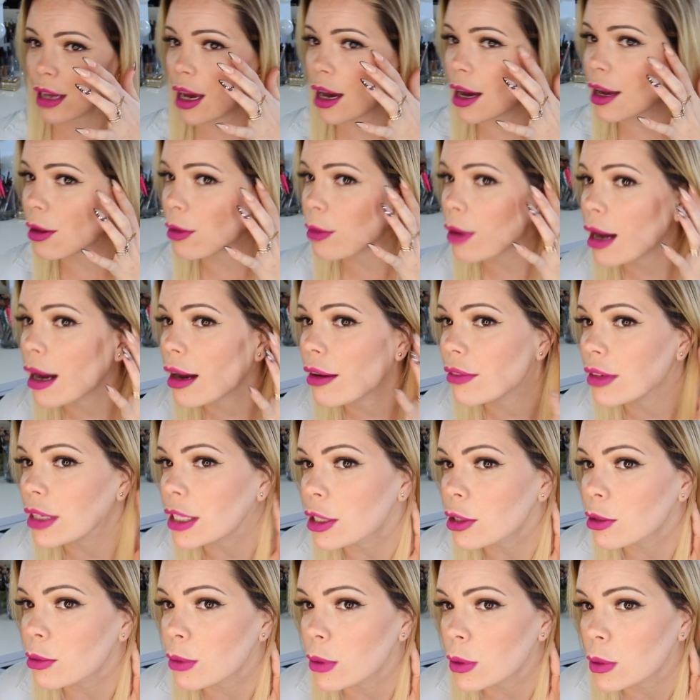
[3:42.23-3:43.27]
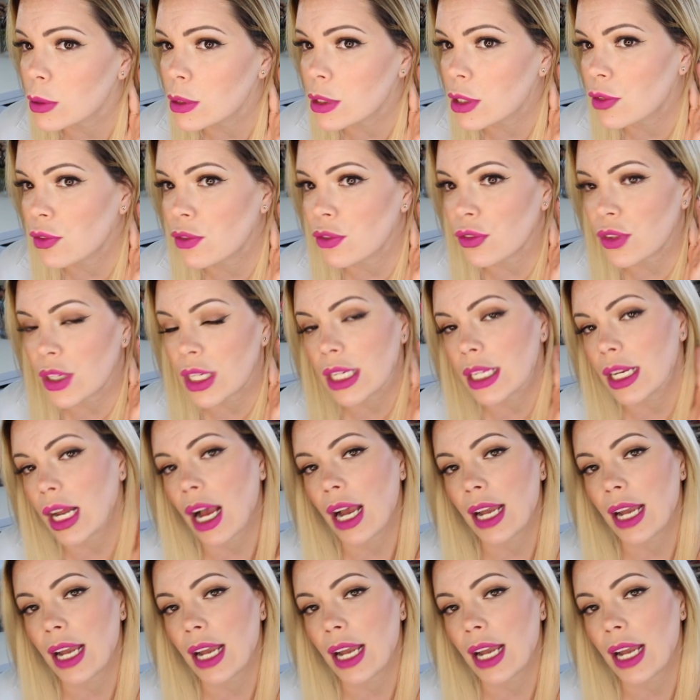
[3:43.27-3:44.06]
I don't have any crow's feet.